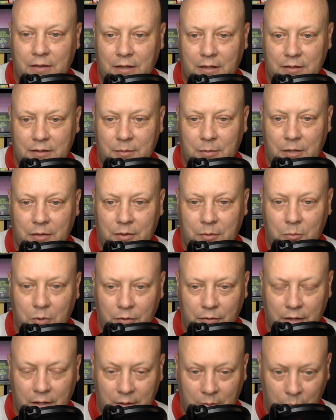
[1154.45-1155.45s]
things about the
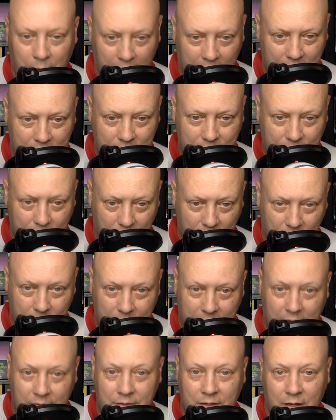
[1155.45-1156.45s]
movie and the way it's
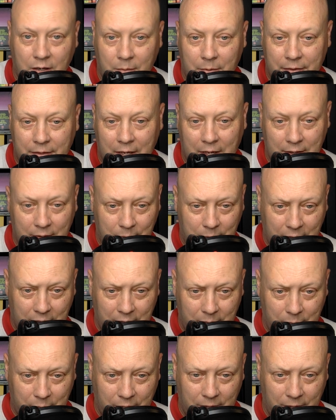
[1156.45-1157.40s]
filmed, and I'll talk about that in a minute.